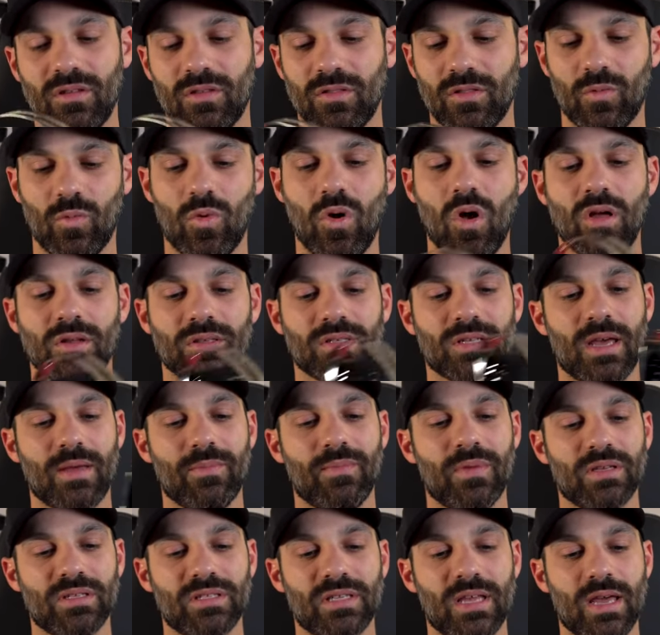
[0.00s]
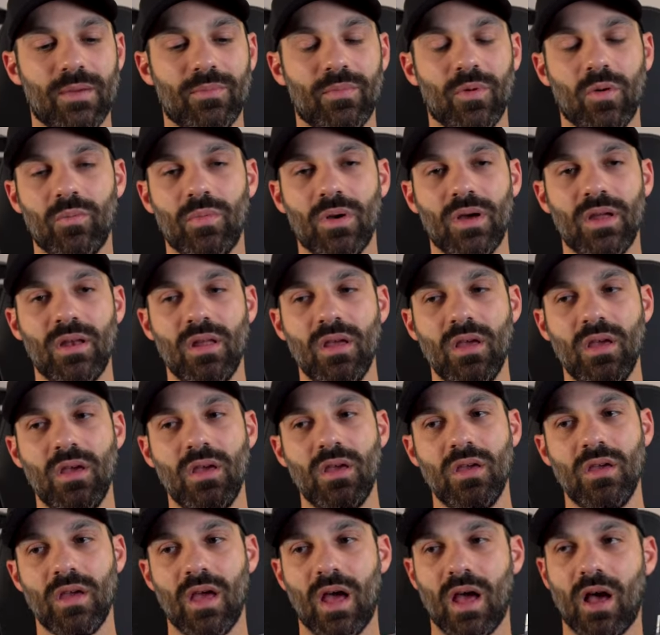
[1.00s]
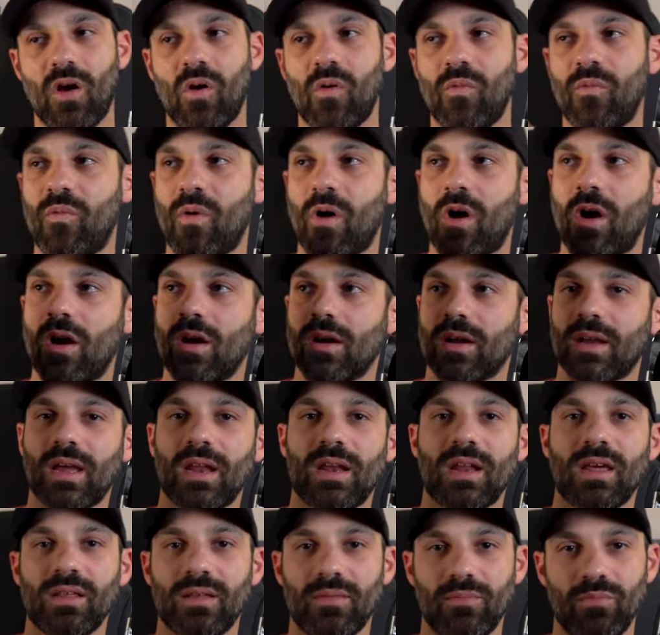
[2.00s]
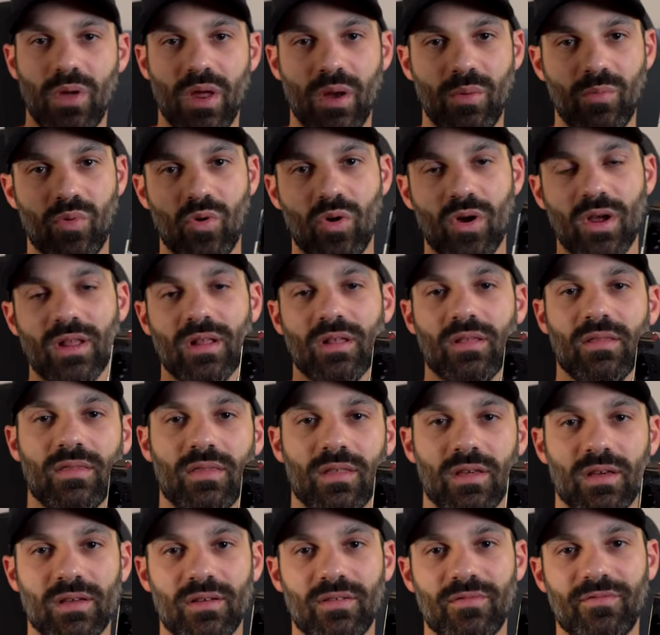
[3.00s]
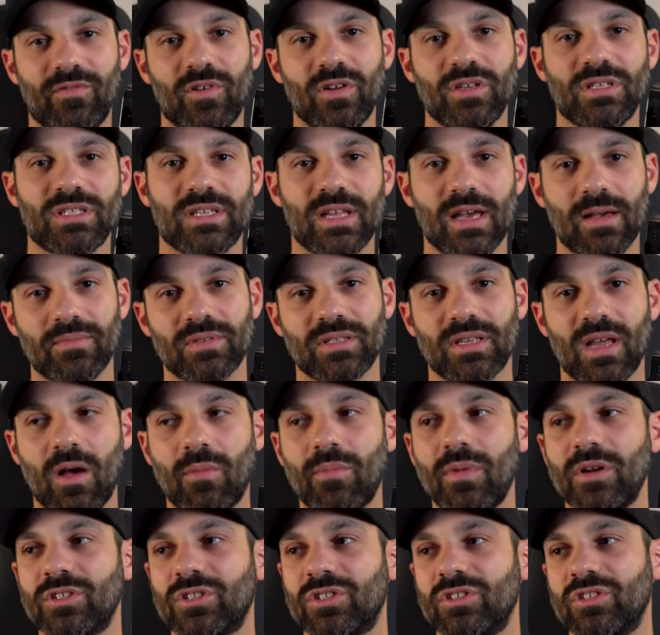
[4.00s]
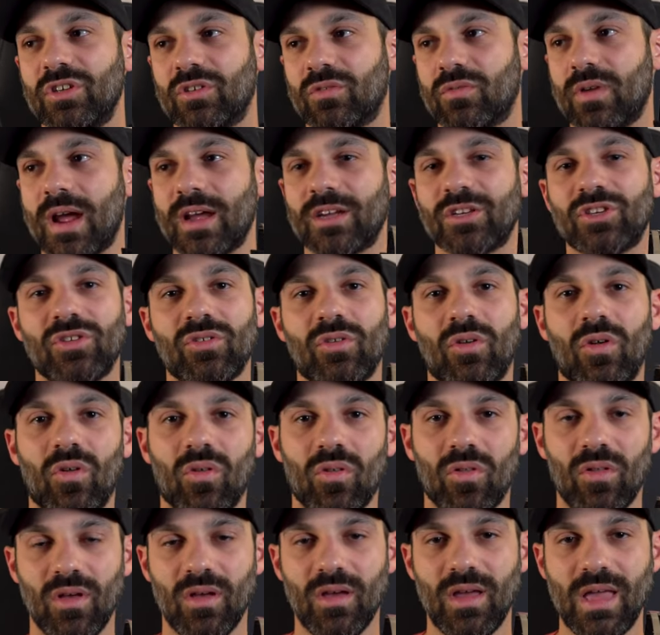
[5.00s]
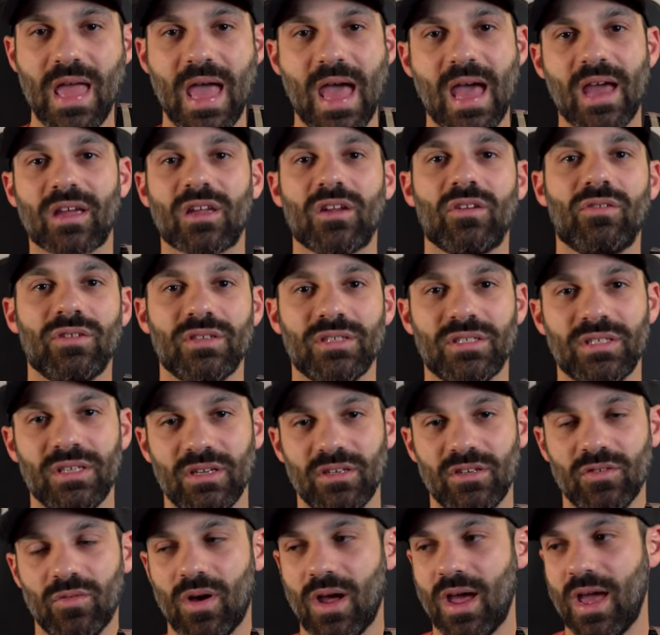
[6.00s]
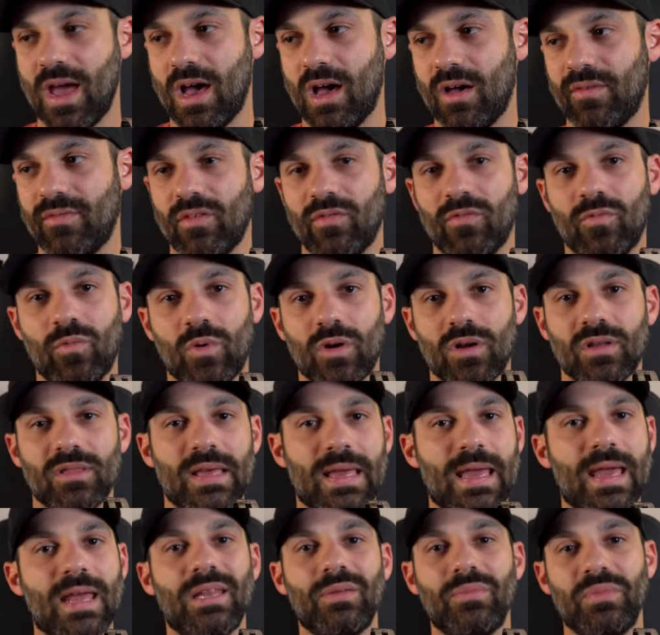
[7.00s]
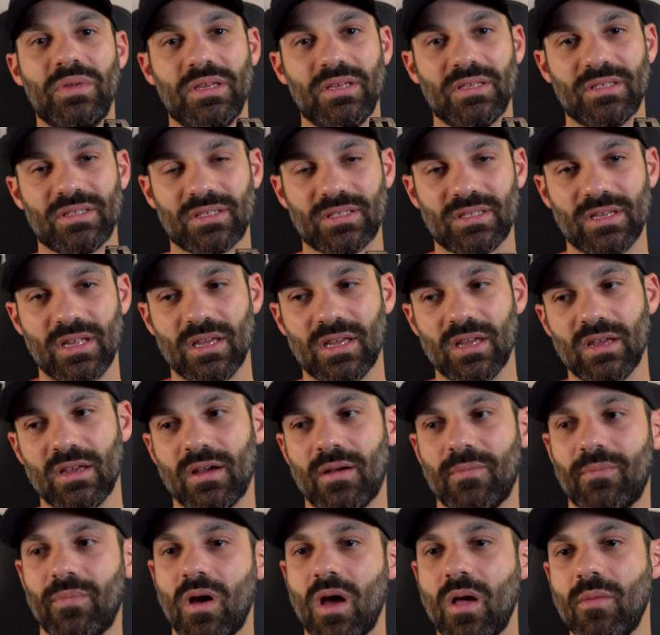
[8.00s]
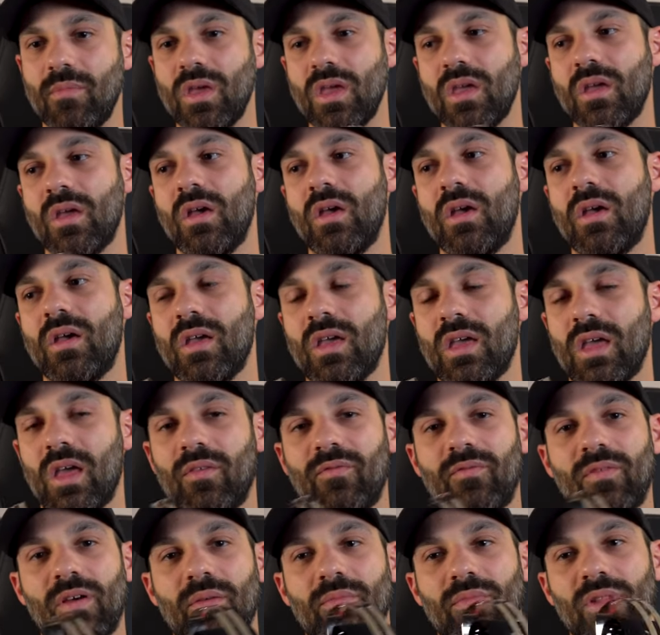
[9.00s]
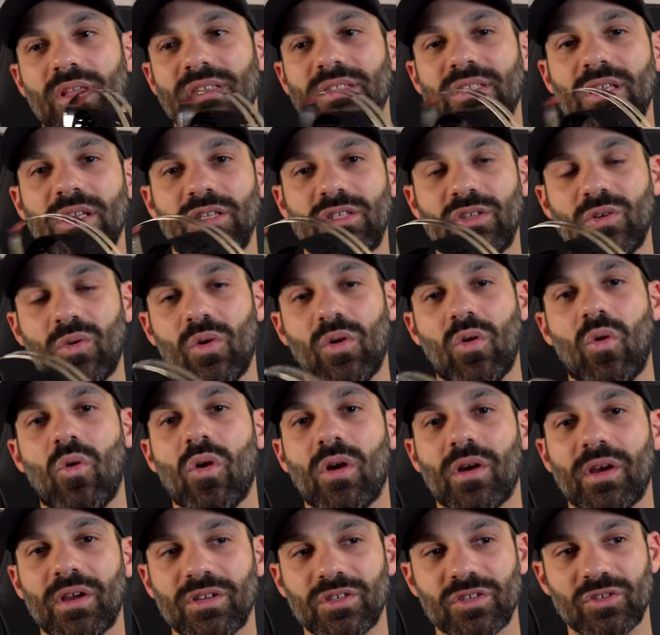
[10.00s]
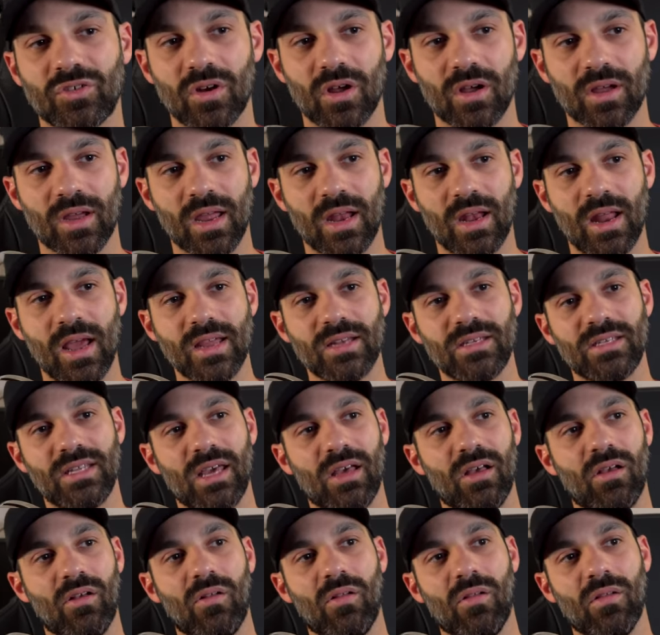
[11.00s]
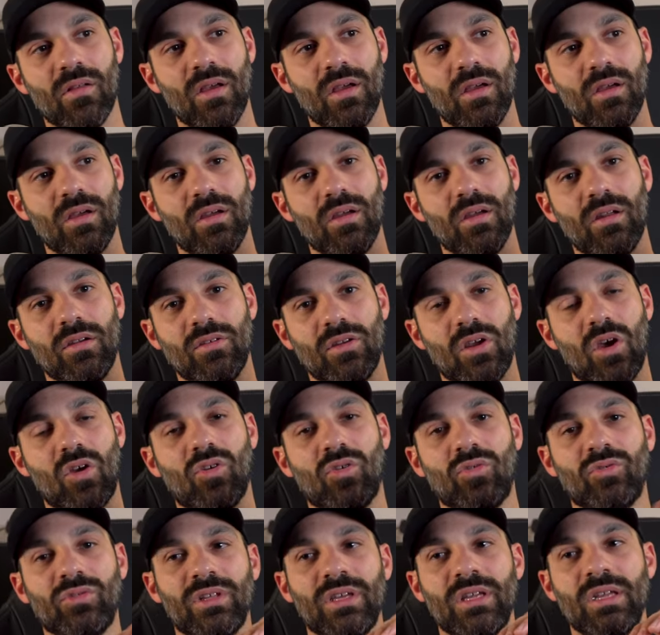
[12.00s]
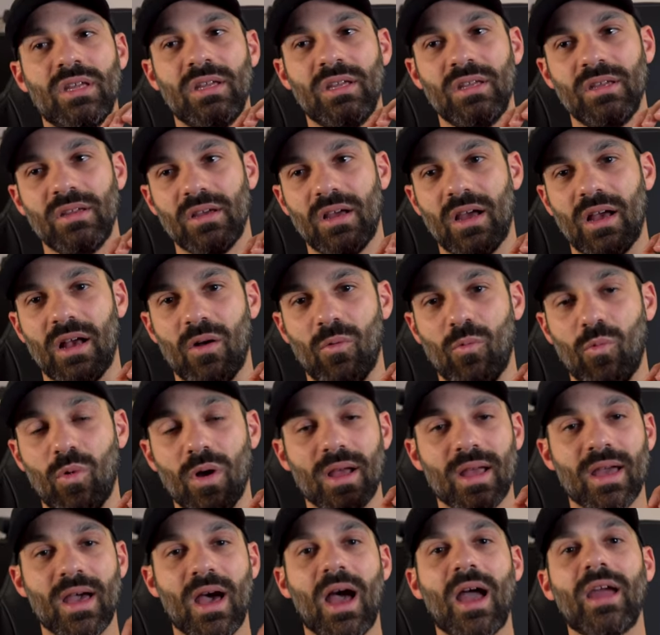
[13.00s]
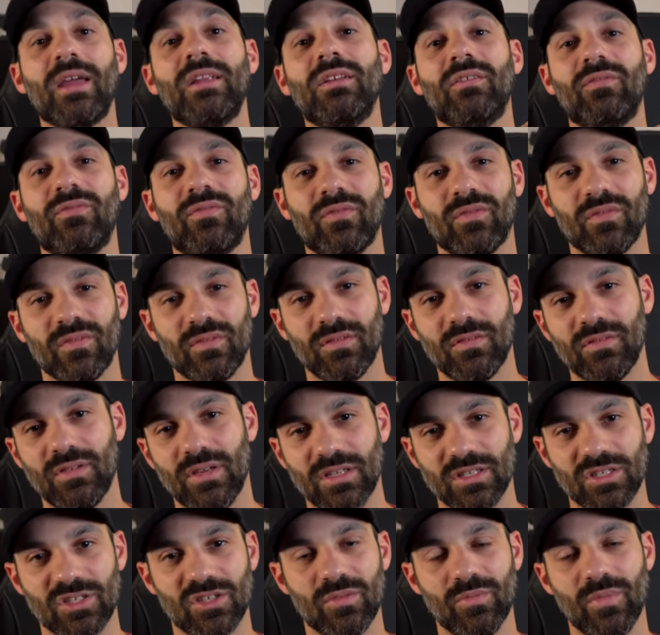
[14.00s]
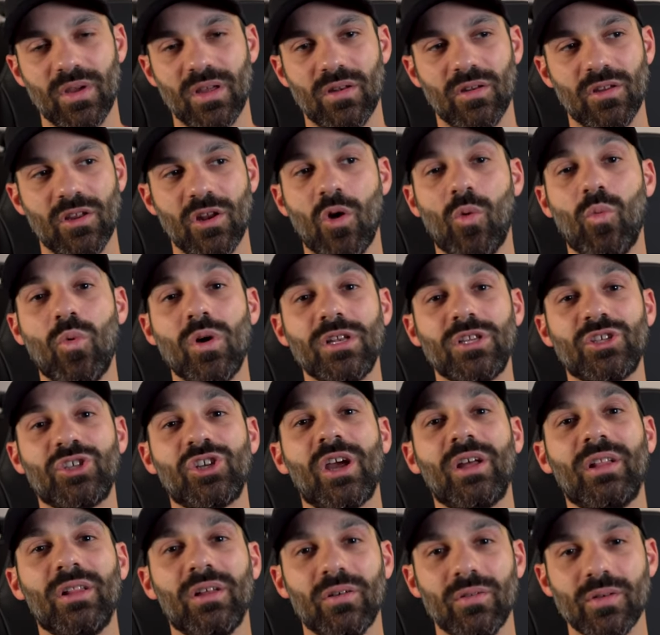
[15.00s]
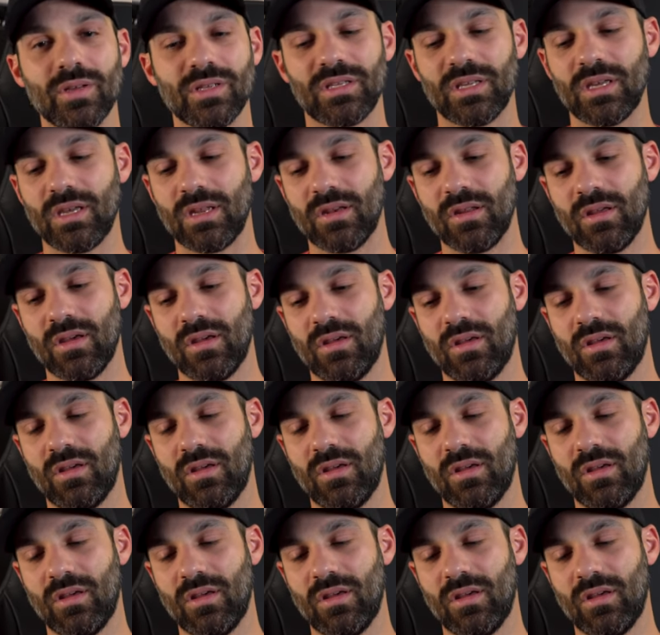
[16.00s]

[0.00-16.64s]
the wall type example, but how far can I pinpoint the footsteps? How much directional accuracy do I have of where the enemy is sneaking up on me? If I'm listening to an orchestra, can I tell not only uh, what kind of instrument, you know, what cello is it?